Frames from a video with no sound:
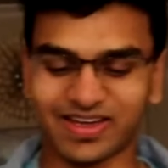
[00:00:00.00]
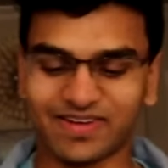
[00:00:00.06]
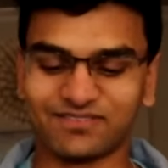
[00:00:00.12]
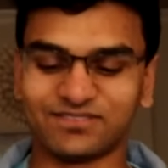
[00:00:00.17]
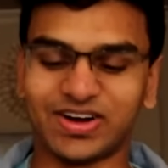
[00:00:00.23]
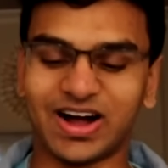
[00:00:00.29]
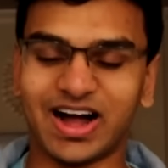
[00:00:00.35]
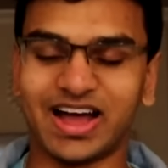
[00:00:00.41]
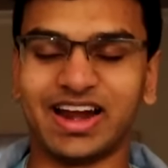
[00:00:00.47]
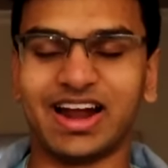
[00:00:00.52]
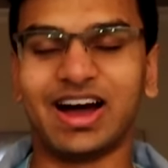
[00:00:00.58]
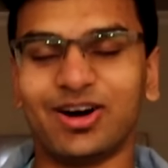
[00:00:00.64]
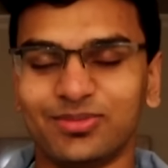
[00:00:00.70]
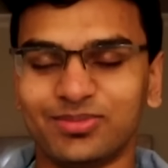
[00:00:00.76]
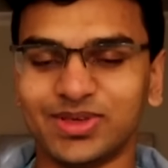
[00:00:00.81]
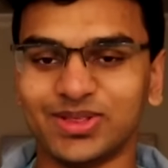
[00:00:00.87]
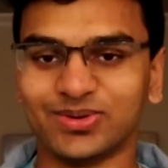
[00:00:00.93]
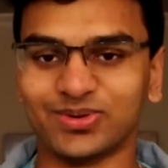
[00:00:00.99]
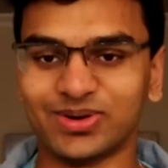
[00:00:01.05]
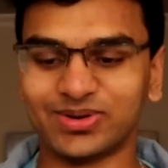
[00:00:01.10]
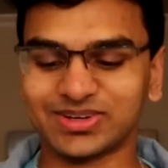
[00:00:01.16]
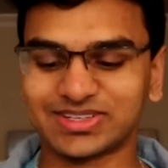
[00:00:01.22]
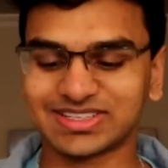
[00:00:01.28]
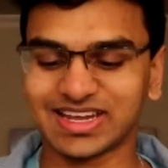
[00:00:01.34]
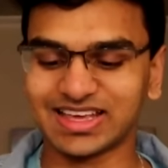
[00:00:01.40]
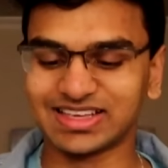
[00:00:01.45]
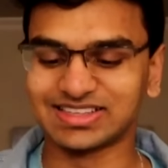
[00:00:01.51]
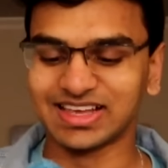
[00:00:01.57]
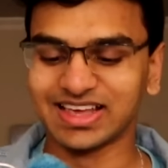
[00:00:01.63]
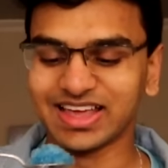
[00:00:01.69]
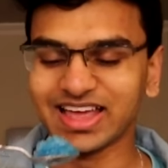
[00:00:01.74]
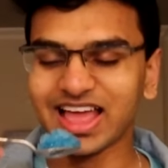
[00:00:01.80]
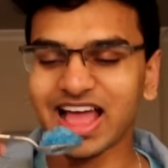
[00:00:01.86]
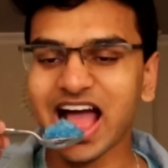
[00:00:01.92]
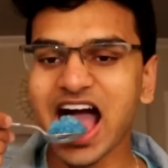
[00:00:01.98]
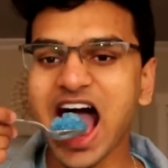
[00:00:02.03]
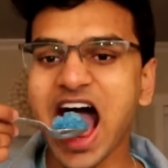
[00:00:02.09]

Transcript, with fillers: Okay, fine. I'll be the one who takes it.